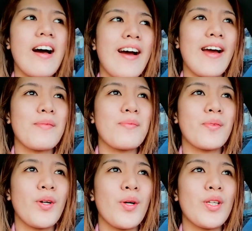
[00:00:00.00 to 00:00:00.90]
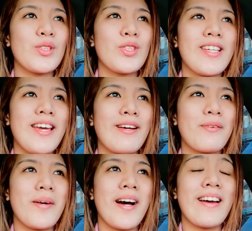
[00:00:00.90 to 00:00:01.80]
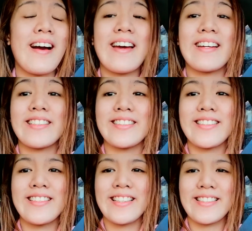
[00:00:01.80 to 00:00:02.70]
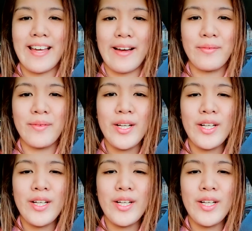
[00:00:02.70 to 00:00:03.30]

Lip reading: I'm going to take my IELTS exam.